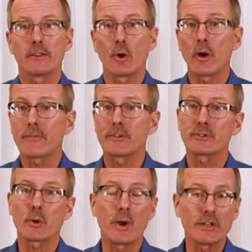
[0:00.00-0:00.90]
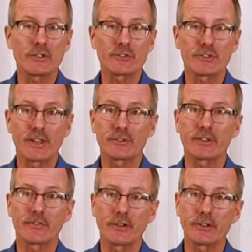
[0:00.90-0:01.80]
The orifice equation says
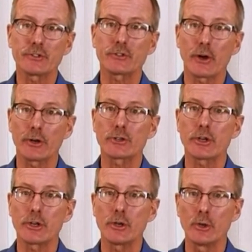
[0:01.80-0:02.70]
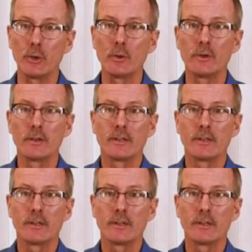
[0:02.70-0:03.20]
that the discharge Q